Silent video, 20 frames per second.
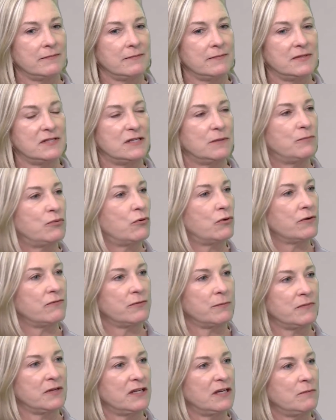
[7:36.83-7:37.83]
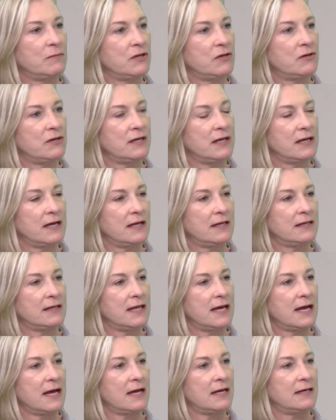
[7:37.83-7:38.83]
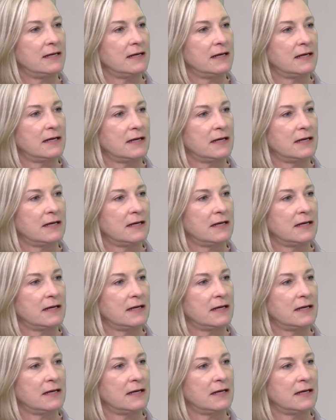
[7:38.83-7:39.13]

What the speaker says: support from the community, and that